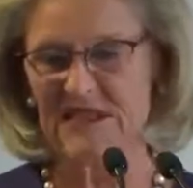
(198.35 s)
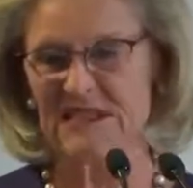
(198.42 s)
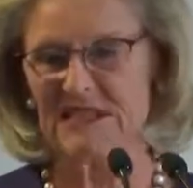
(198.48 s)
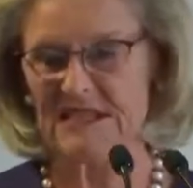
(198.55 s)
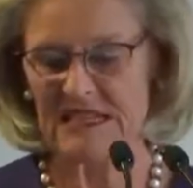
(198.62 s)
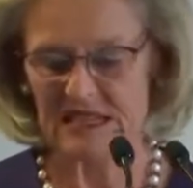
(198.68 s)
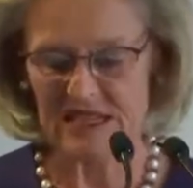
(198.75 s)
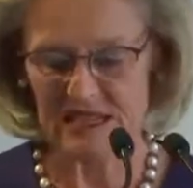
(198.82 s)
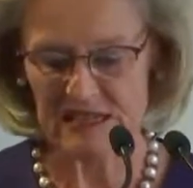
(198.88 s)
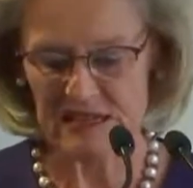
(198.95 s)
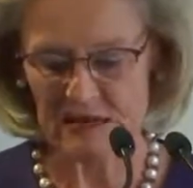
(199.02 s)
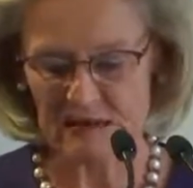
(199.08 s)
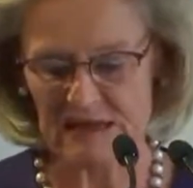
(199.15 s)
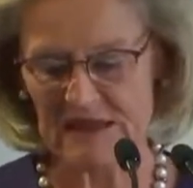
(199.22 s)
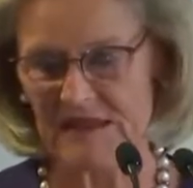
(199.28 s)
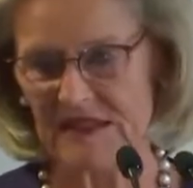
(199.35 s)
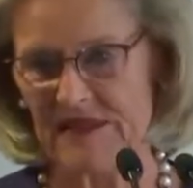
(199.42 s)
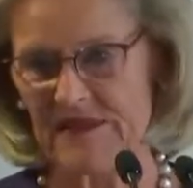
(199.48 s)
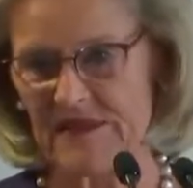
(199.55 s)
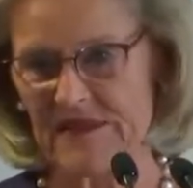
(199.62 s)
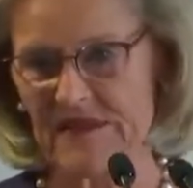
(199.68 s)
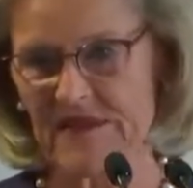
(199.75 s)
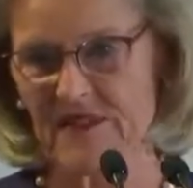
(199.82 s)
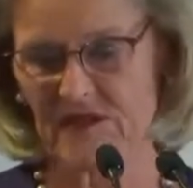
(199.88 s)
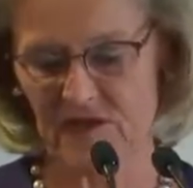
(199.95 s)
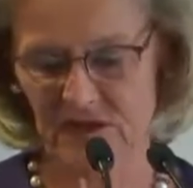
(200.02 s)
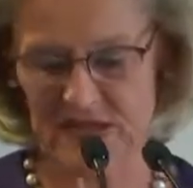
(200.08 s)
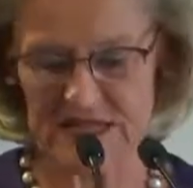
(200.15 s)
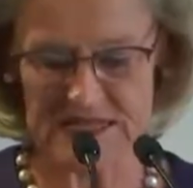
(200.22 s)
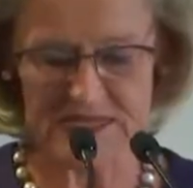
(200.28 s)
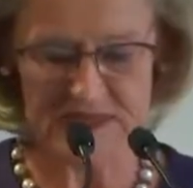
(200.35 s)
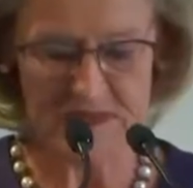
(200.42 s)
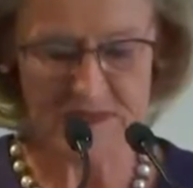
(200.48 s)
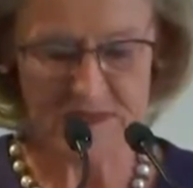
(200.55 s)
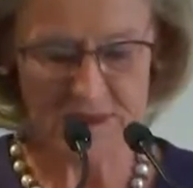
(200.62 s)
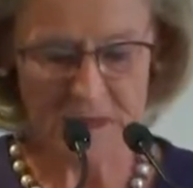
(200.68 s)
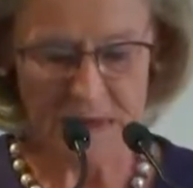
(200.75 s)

ladies and gentlemen, and dear friends.